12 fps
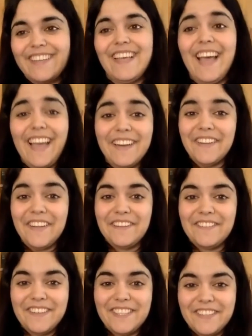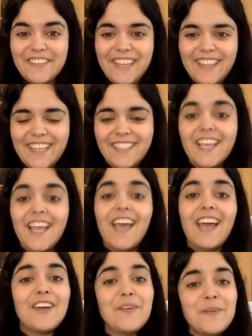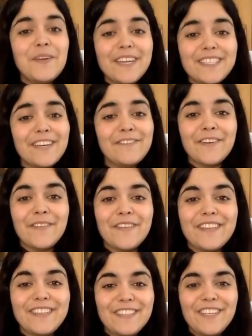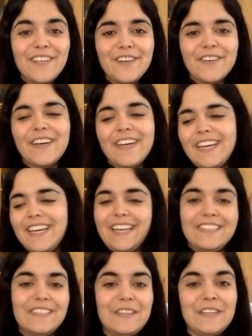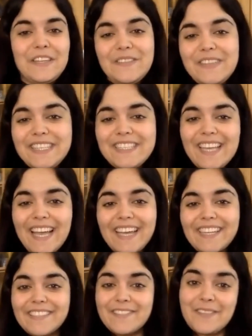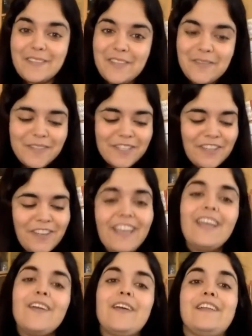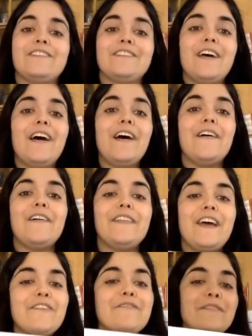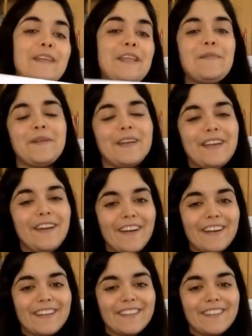I had a lot of fun doing this. I hope you guys have fun with it too. It's a little bit of science, a little bit of cooking, and it's a lot of really pretty art.